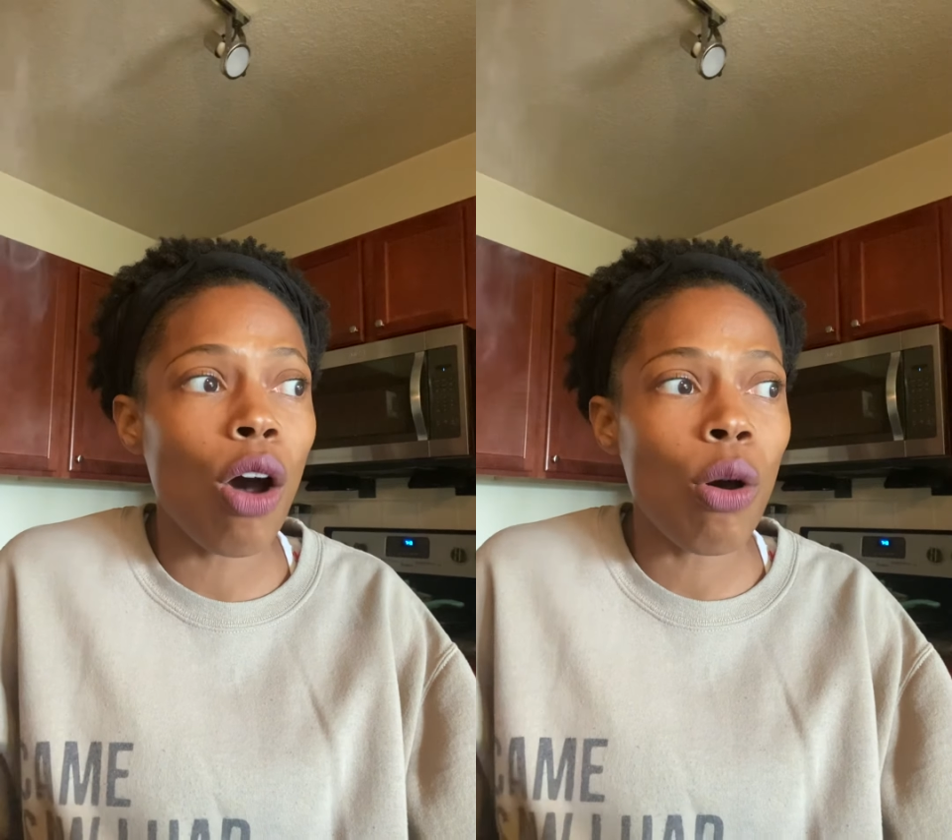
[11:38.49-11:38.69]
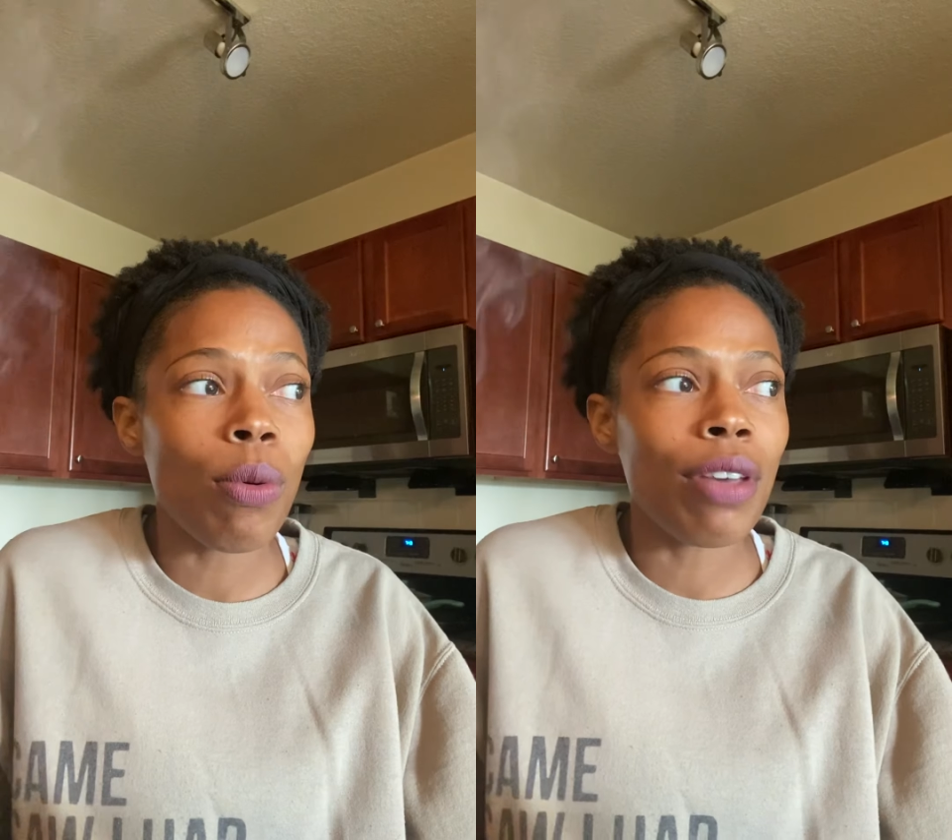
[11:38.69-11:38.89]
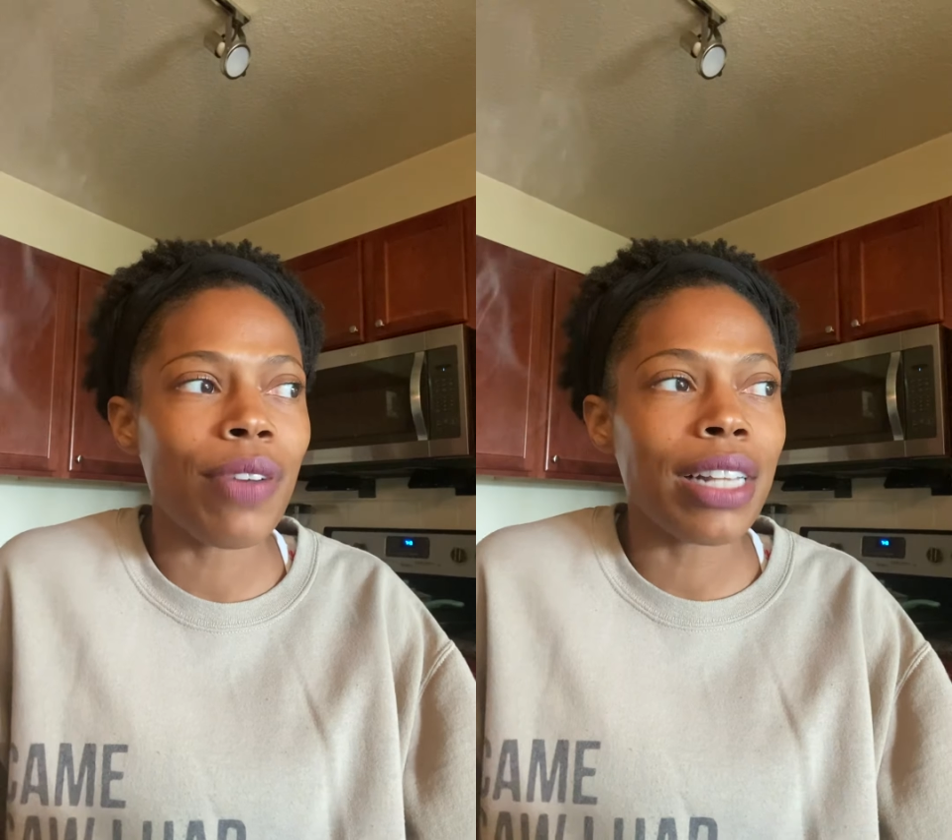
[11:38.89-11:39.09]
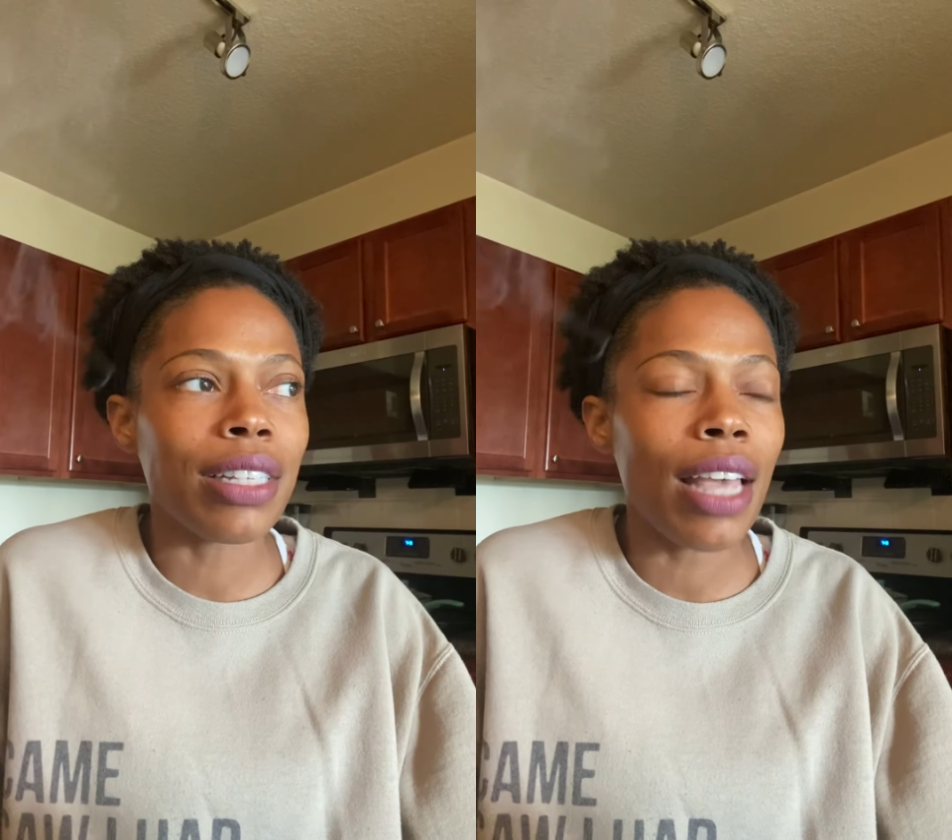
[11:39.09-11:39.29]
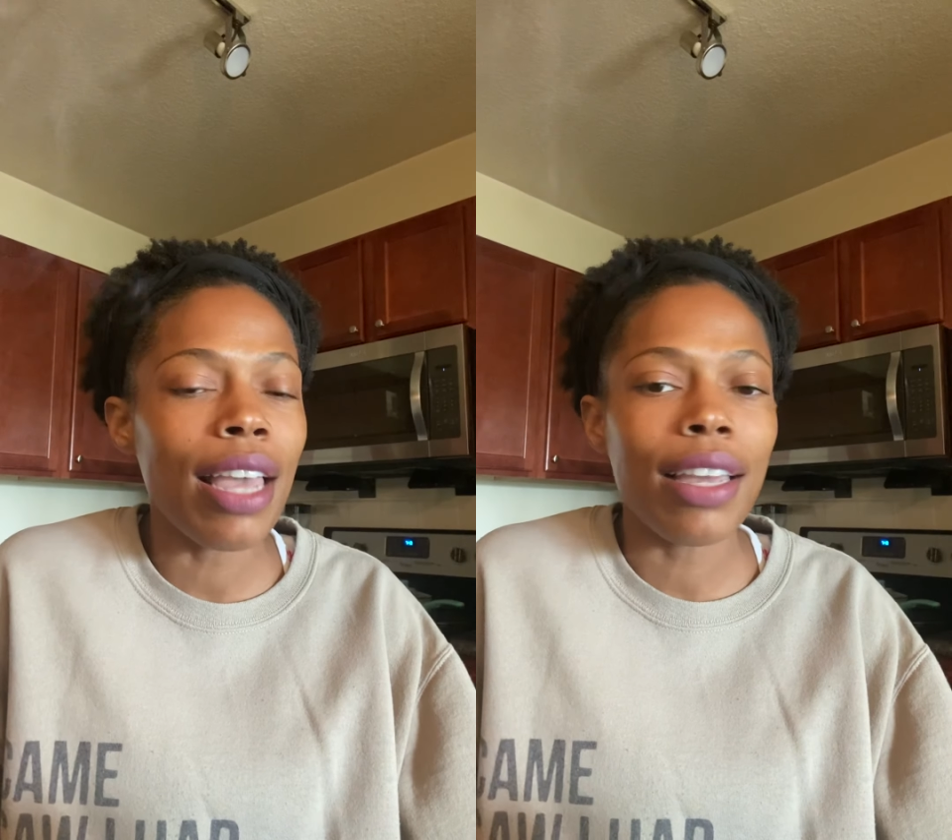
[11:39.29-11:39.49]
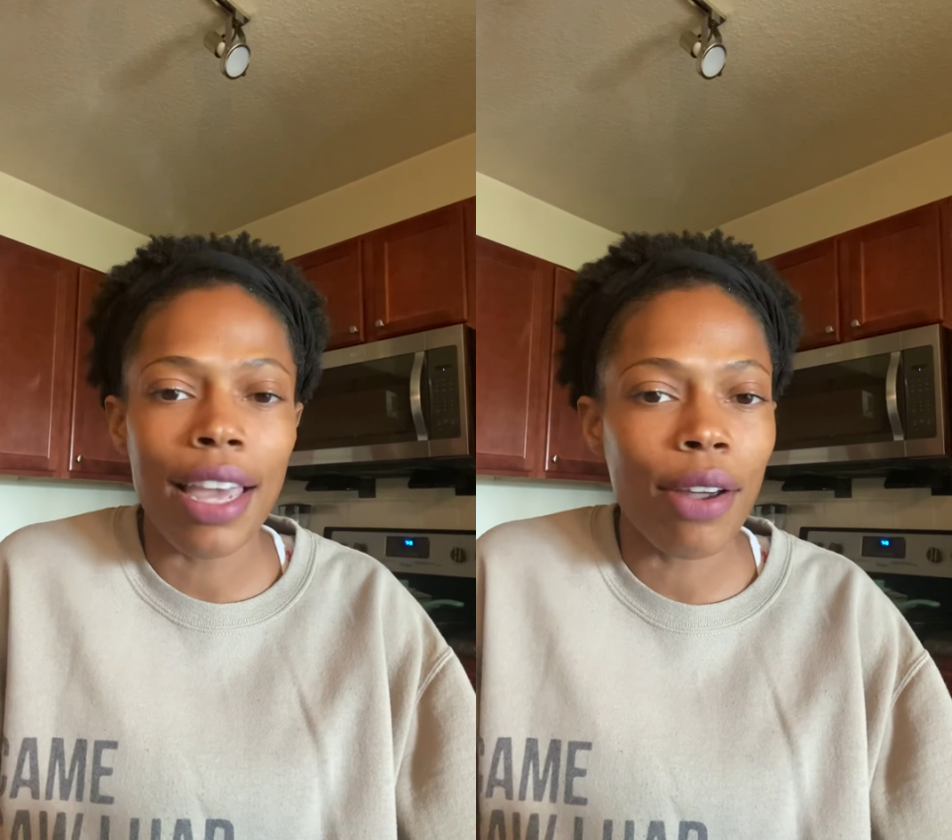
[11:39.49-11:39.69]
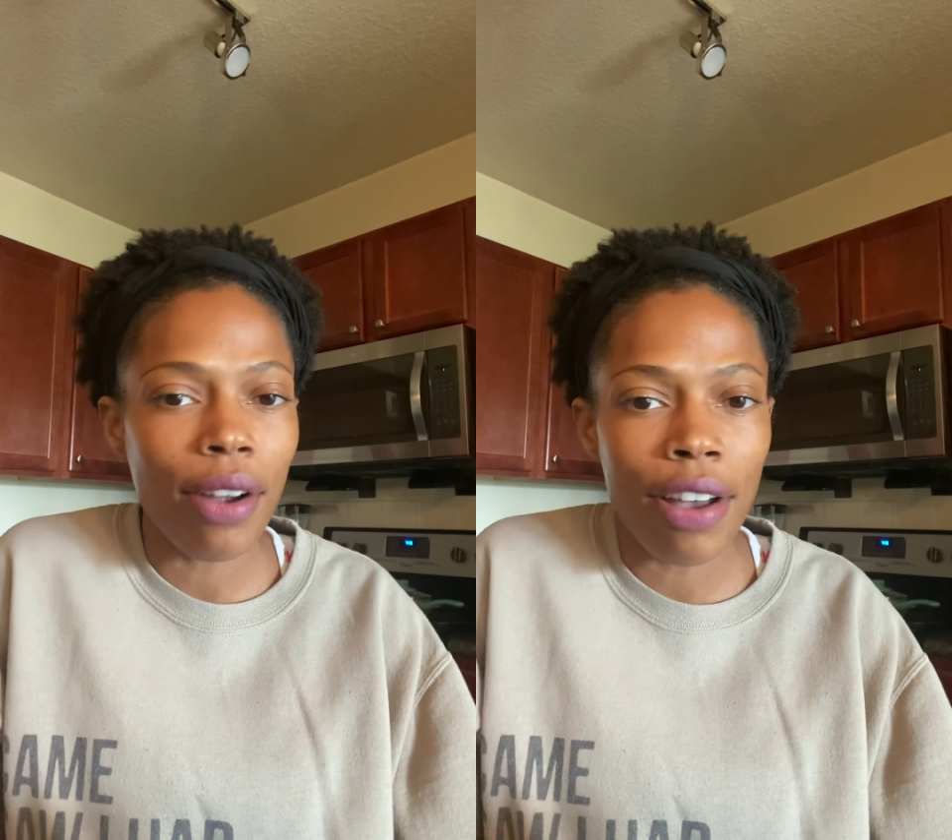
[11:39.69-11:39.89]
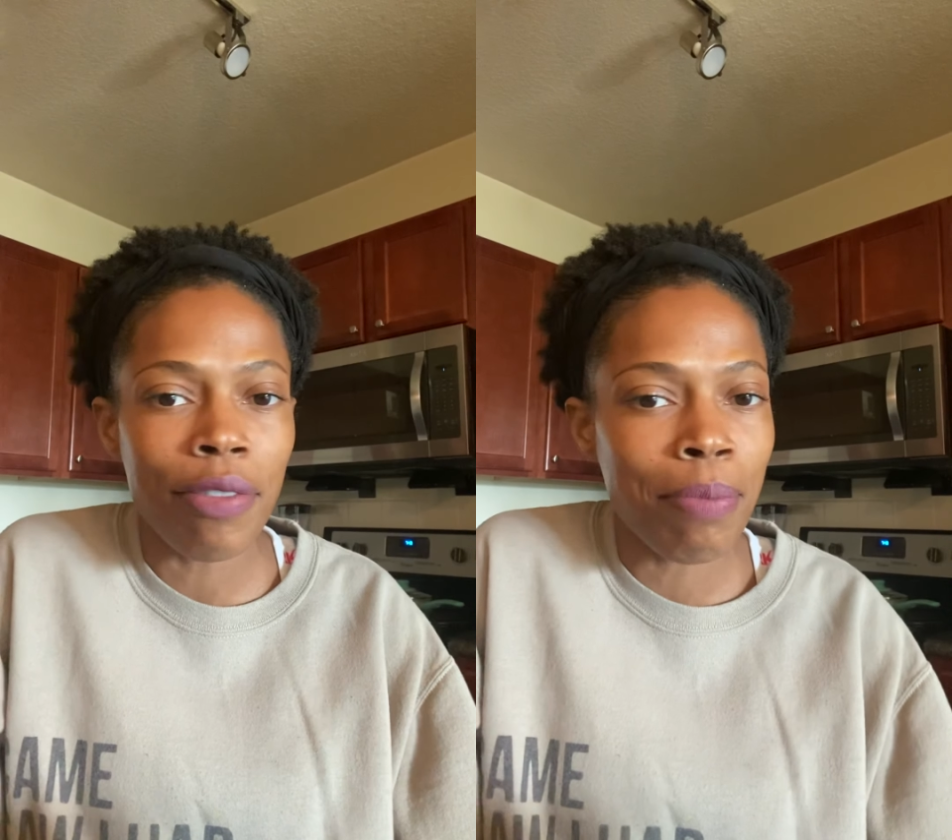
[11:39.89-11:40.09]
oh, if I take care
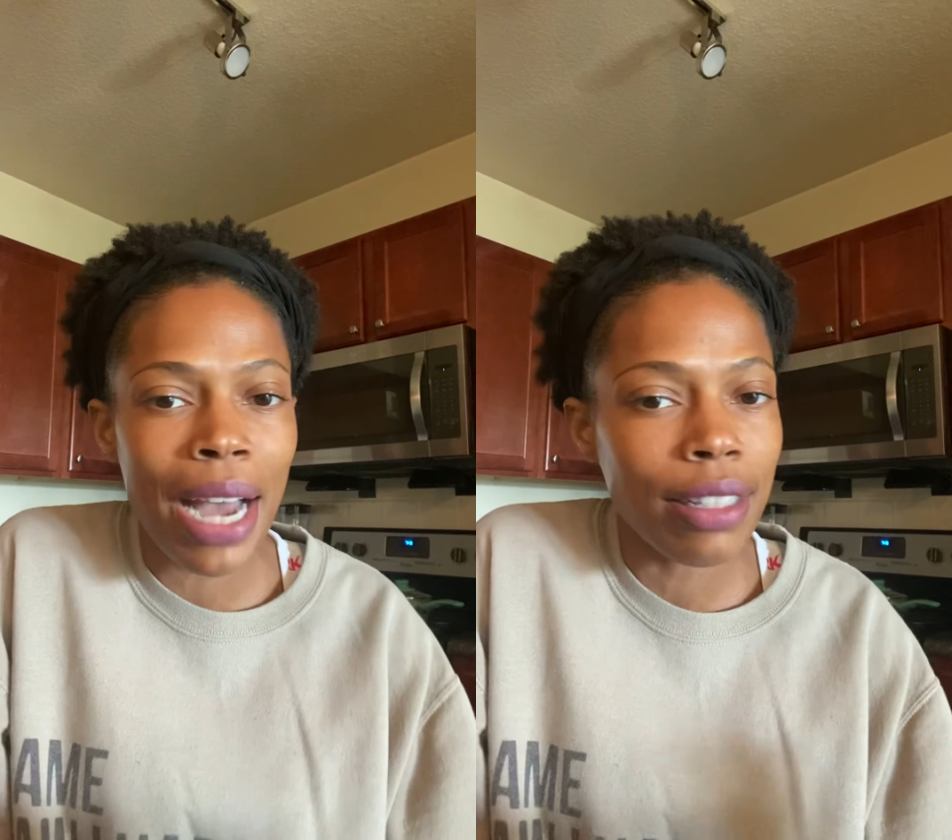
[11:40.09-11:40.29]
of my